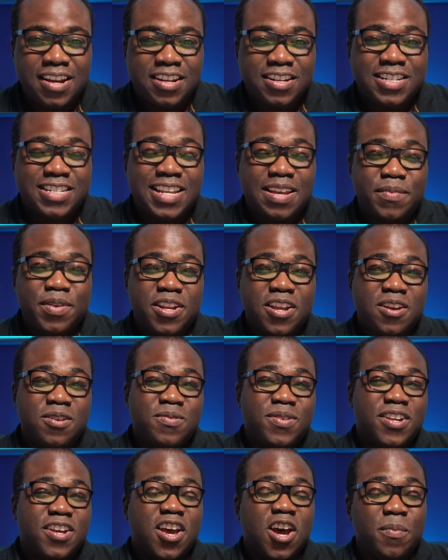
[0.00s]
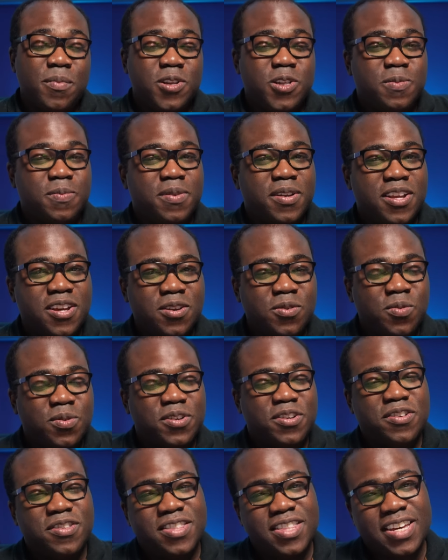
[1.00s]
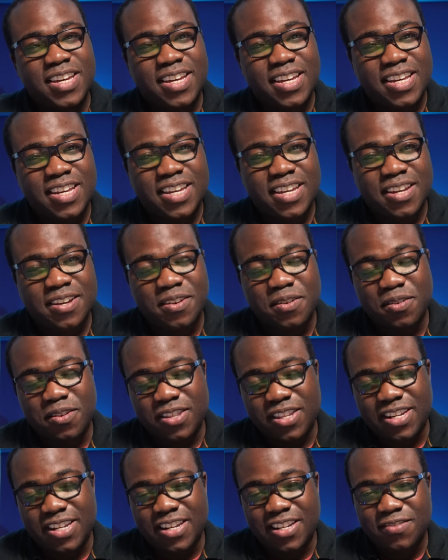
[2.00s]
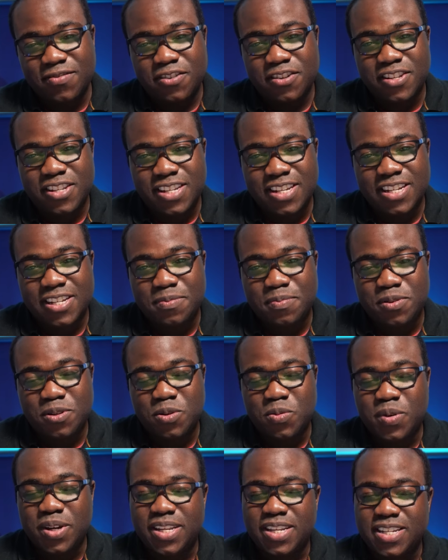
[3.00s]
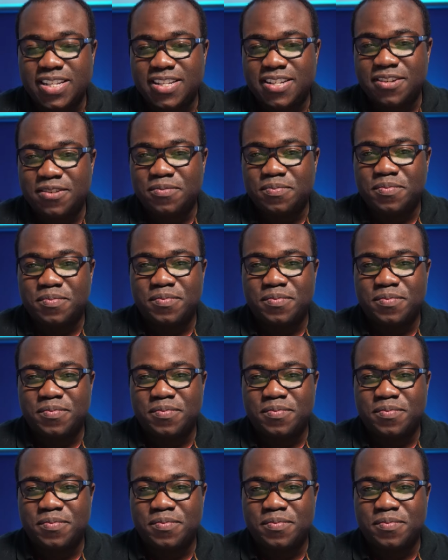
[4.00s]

Just let me know in the comments below what you think and the differences between the two.